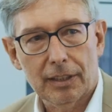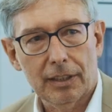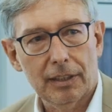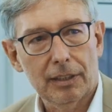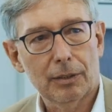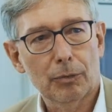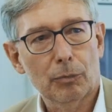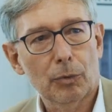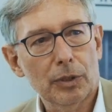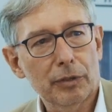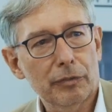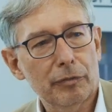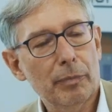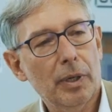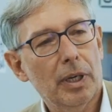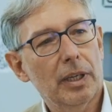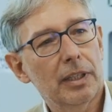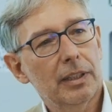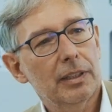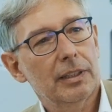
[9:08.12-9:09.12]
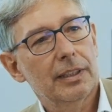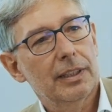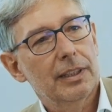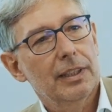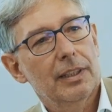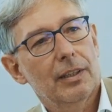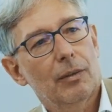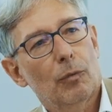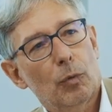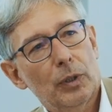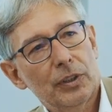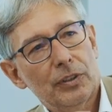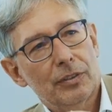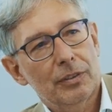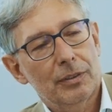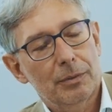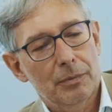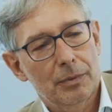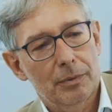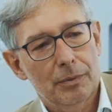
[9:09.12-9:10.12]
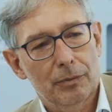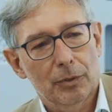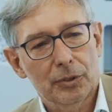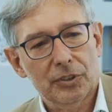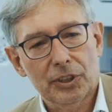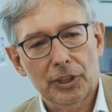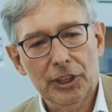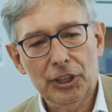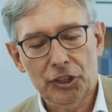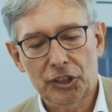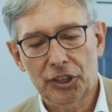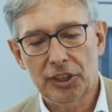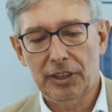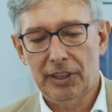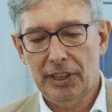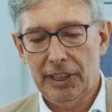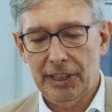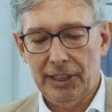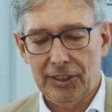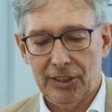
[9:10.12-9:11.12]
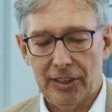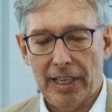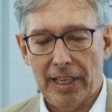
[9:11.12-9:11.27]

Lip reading: one of my, what Christian needs